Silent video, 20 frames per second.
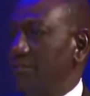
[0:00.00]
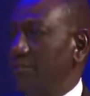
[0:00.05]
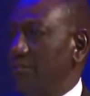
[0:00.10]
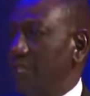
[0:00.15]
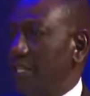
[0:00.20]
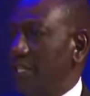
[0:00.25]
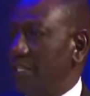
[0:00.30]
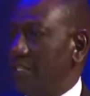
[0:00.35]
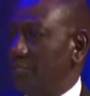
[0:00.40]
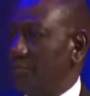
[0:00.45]

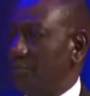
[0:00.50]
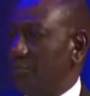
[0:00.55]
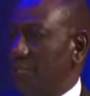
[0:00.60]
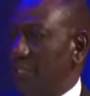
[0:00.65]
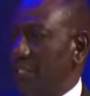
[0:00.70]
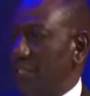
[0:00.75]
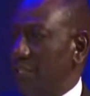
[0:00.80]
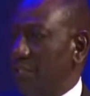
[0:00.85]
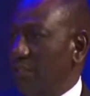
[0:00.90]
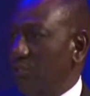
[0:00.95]
as
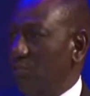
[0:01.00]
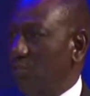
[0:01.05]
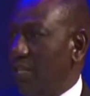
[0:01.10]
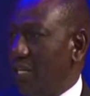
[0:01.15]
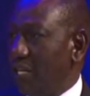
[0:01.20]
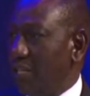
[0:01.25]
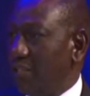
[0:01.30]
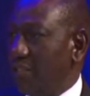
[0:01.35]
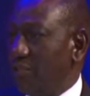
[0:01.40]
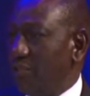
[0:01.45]
we
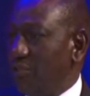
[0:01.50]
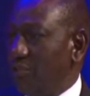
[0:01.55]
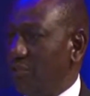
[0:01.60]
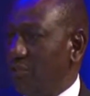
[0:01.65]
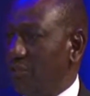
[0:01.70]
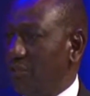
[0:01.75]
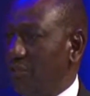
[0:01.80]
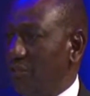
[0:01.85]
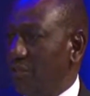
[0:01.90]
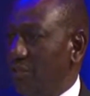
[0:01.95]
worked
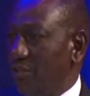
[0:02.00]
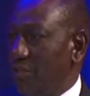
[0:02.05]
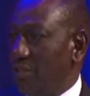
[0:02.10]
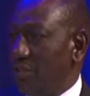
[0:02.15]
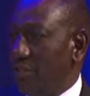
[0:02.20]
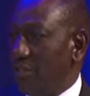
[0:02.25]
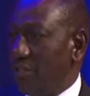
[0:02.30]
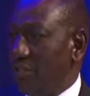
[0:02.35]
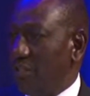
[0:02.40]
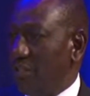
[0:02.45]
on
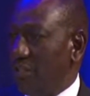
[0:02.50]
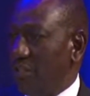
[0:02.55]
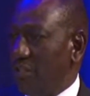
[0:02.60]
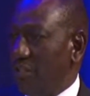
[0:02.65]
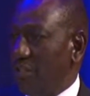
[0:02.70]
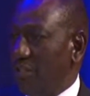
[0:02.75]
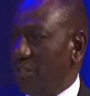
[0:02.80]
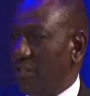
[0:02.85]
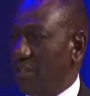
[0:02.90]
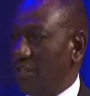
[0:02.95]

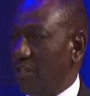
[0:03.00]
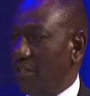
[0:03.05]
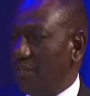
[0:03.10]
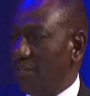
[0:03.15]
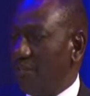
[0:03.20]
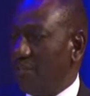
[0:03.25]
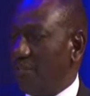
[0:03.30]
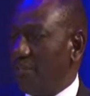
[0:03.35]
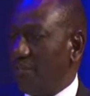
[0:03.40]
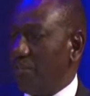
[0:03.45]

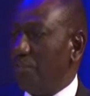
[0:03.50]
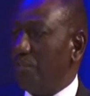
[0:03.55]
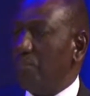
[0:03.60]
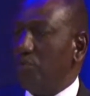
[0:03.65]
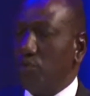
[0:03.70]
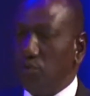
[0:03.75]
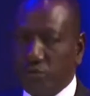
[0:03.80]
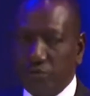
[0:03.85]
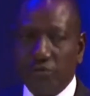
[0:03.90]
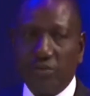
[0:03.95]
the
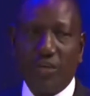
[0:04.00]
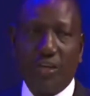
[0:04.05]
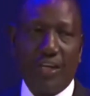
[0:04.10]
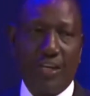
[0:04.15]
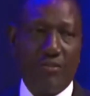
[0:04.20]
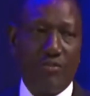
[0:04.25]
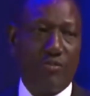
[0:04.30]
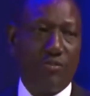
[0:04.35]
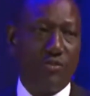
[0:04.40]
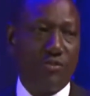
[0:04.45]
push for a
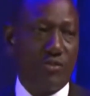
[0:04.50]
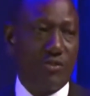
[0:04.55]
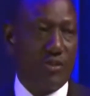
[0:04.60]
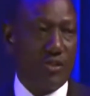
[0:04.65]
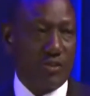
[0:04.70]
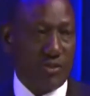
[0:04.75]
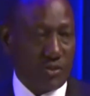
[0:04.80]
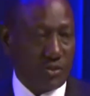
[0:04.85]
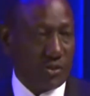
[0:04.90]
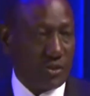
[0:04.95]
new
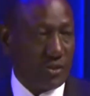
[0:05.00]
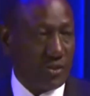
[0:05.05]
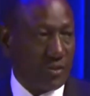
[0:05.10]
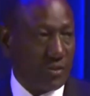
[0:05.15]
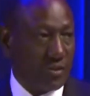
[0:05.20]
constitution.